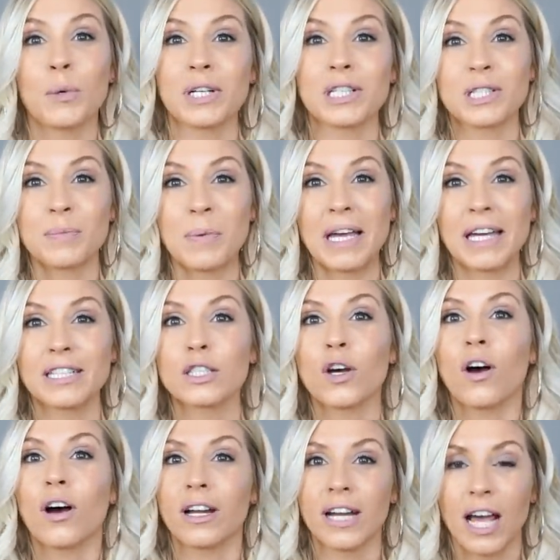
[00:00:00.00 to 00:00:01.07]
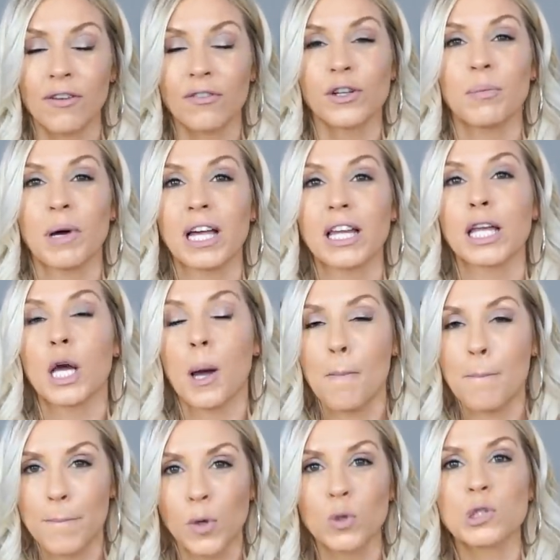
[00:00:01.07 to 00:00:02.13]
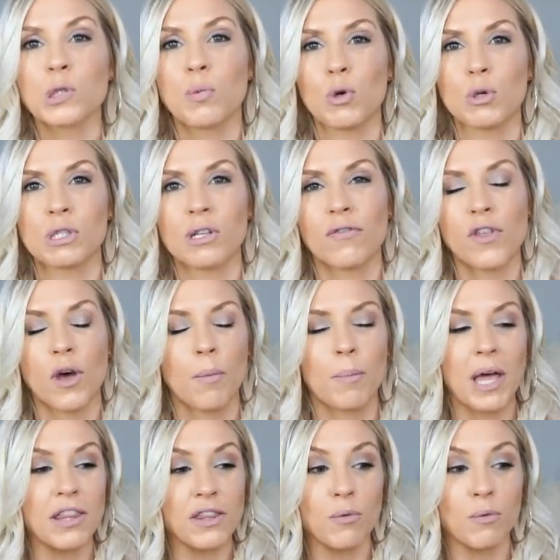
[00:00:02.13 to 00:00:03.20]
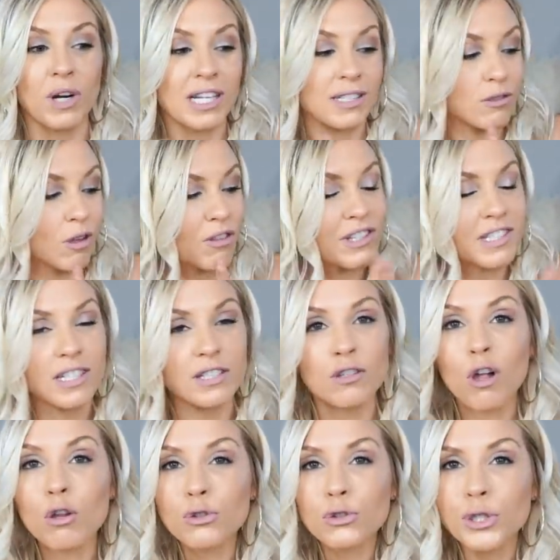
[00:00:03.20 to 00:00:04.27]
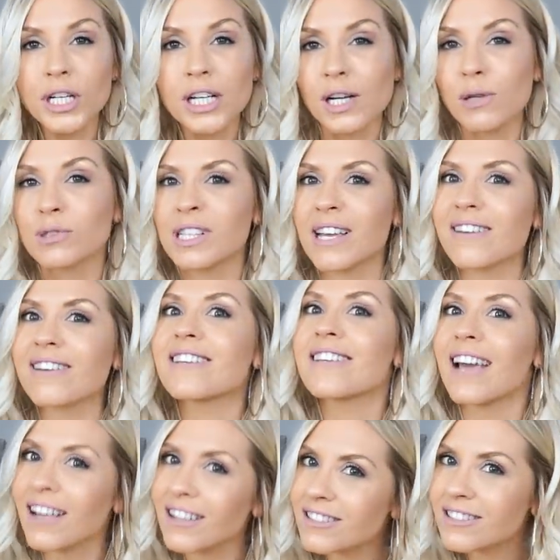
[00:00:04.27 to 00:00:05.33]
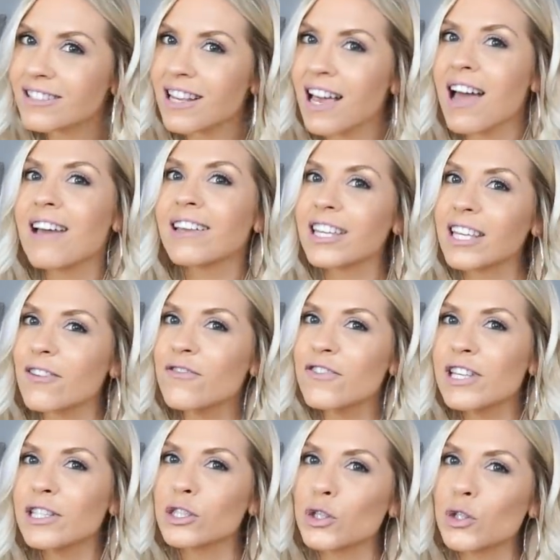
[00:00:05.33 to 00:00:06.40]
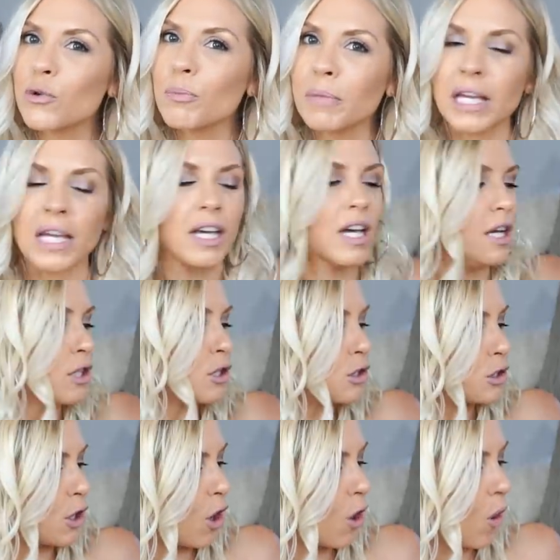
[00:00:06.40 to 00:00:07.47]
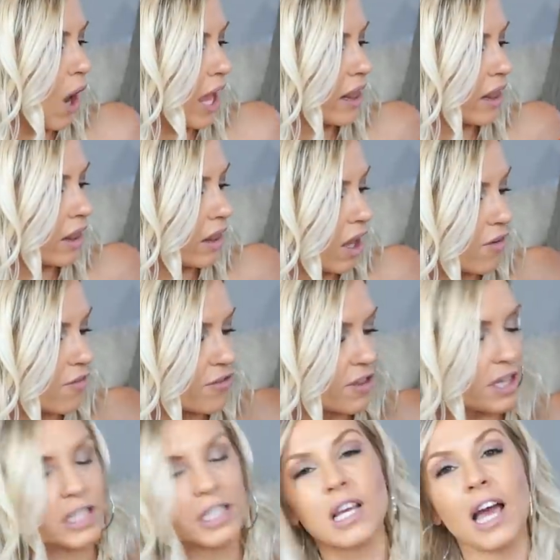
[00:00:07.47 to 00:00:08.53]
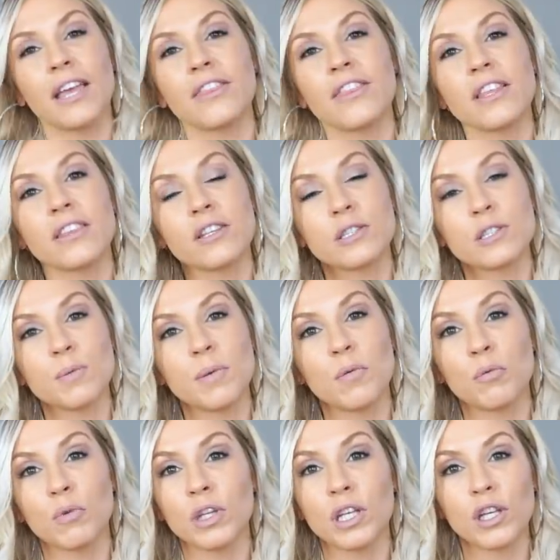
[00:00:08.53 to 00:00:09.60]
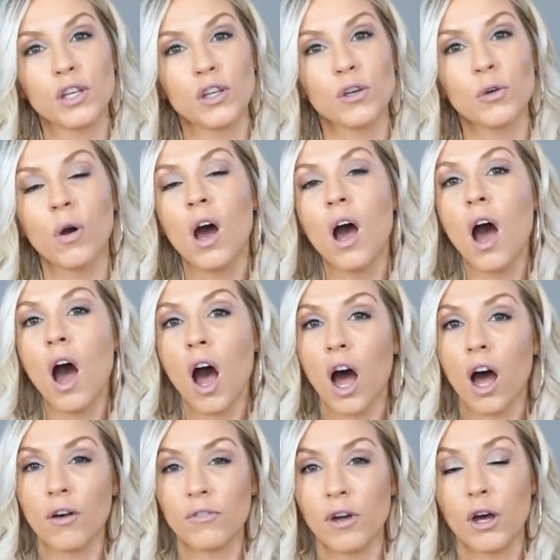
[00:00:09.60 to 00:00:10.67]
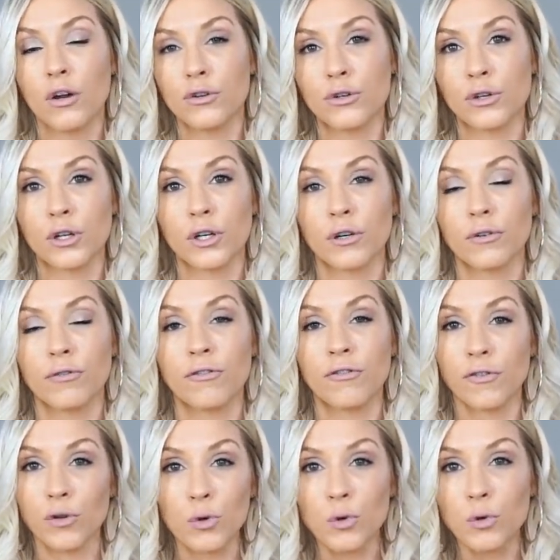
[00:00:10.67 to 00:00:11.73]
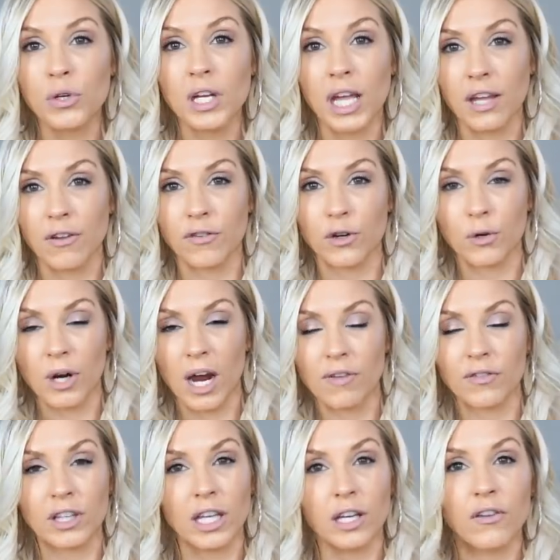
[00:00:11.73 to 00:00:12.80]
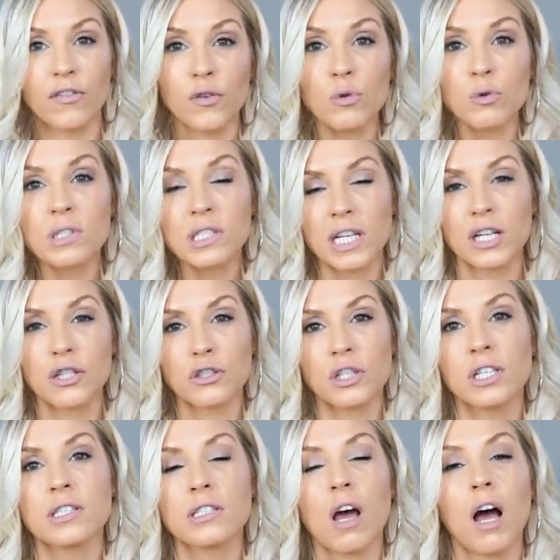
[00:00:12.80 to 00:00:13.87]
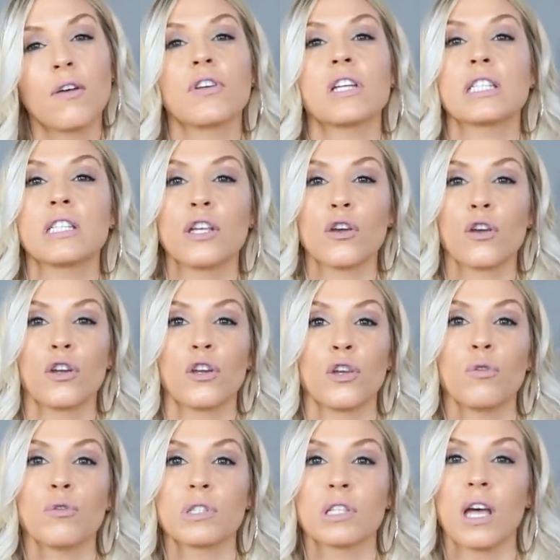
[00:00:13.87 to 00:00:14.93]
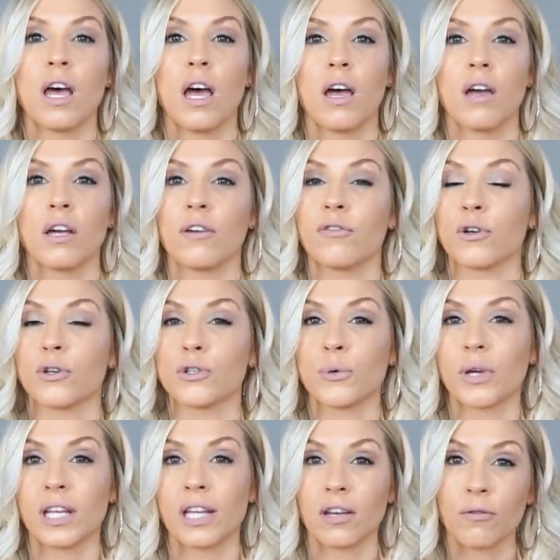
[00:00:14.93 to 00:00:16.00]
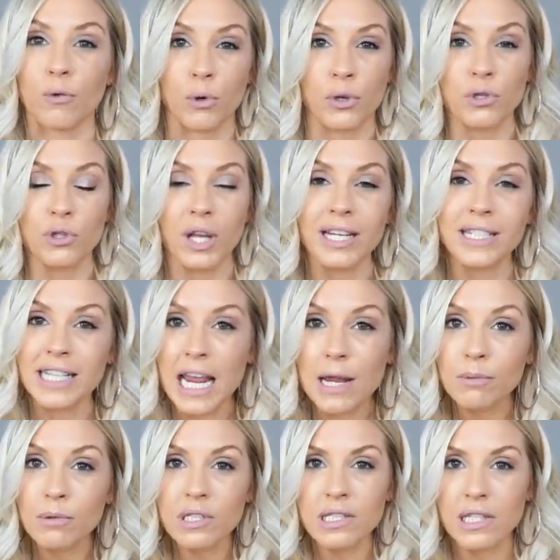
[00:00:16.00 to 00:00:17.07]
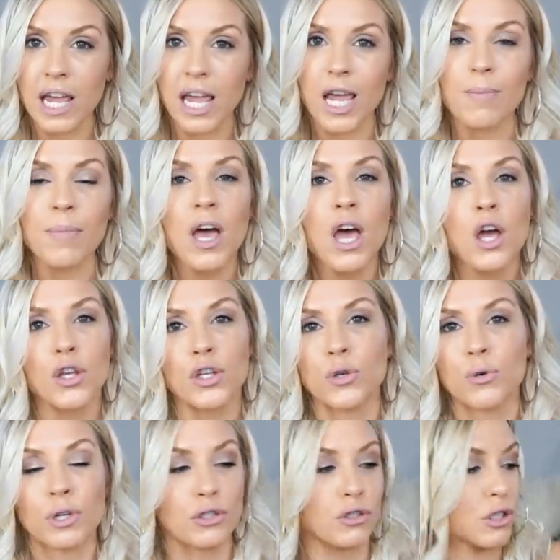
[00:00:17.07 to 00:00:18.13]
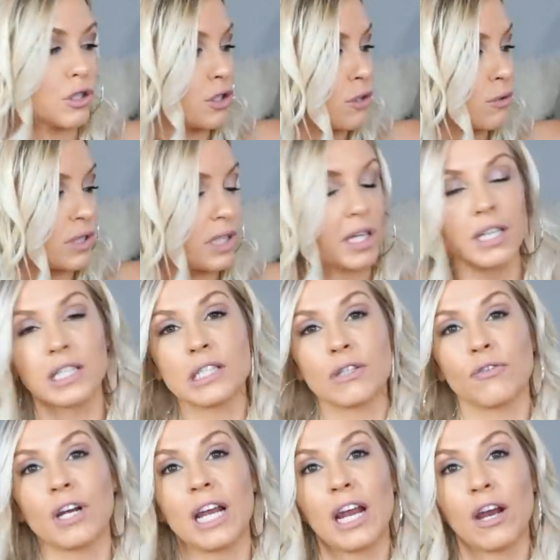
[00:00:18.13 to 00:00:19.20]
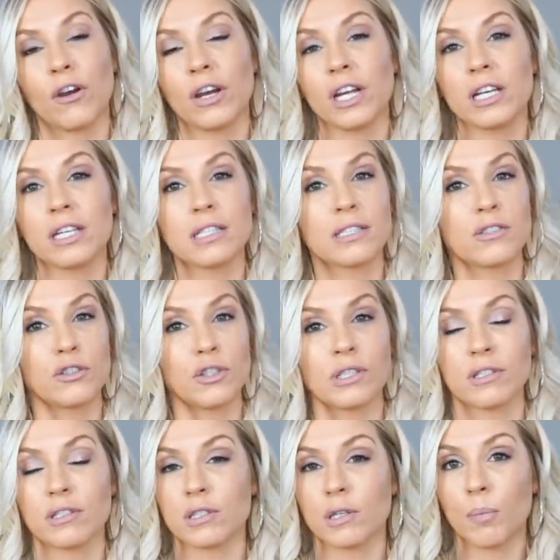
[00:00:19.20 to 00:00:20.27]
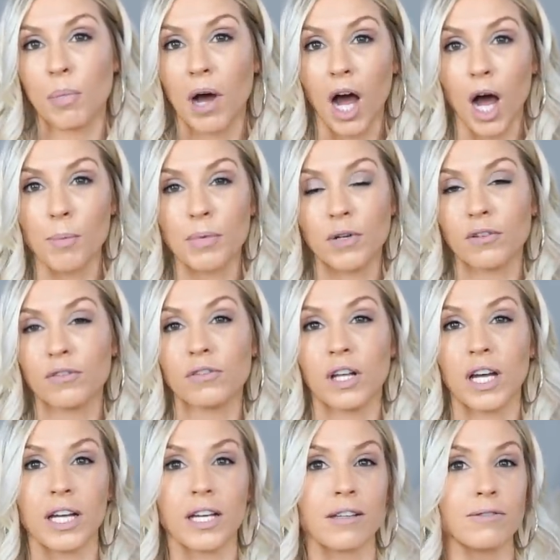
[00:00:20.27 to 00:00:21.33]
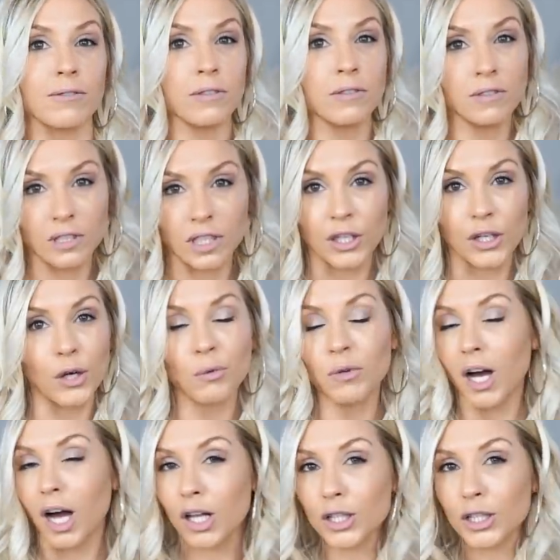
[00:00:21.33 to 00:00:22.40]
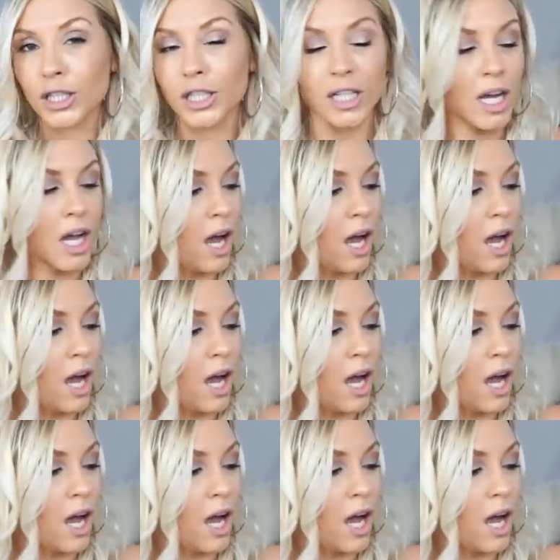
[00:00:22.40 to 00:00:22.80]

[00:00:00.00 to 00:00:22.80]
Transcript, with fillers: want to spend on having to buy like multiples of them. And then when I saw this at Dollar Tree, I was like, yes, give this to me. So I love this. I think this would be really cute. Um, under food, if you're having like food stations, obviously you can use it. If you're doing like 4th of July tablescape, you can just use it in different areas just as a pop of like, you know, color